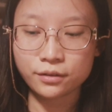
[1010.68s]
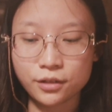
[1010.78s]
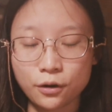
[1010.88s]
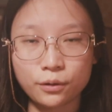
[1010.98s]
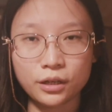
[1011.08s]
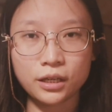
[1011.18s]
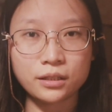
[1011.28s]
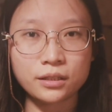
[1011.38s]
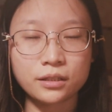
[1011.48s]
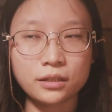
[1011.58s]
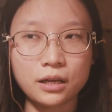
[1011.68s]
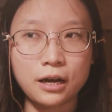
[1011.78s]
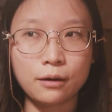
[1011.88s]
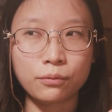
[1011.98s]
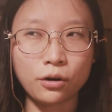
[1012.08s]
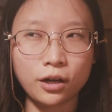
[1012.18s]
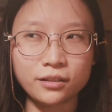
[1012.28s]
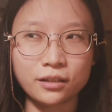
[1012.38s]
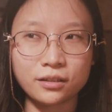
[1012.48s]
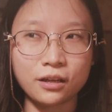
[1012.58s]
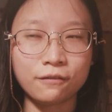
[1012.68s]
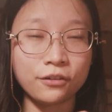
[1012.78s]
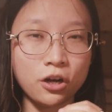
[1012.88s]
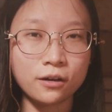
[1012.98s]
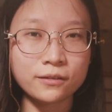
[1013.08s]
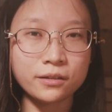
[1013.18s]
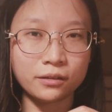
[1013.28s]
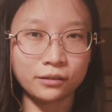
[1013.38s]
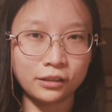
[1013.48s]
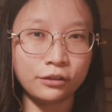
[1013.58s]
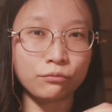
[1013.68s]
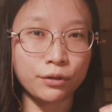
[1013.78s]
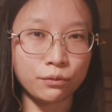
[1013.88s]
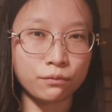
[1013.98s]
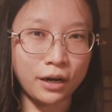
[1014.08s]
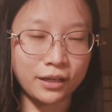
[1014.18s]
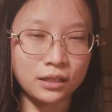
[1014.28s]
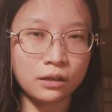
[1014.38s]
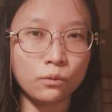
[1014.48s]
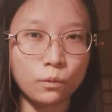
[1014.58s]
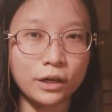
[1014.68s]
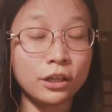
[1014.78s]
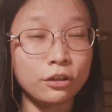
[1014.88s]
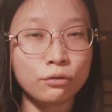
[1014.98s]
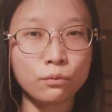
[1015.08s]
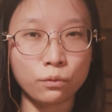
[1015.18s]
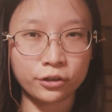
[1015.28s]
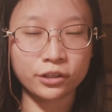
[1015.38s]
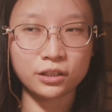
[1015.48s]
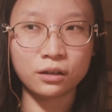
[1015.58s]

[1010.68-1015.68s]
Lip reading: So it's a process of constantly rewriting what you worked